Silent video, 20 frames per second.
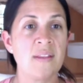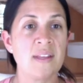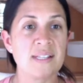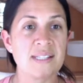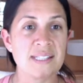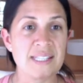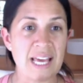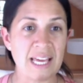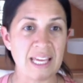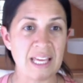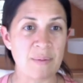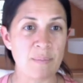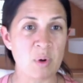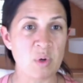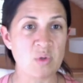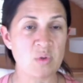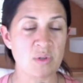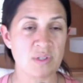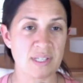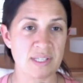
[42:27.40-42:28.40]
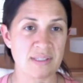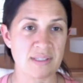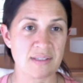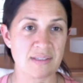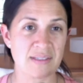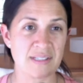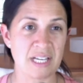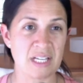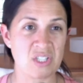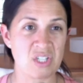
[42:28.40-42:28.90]
The second most
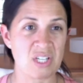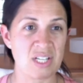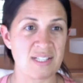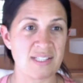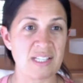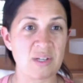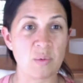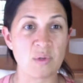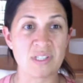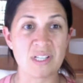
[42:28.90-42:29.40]
resistant stage in EC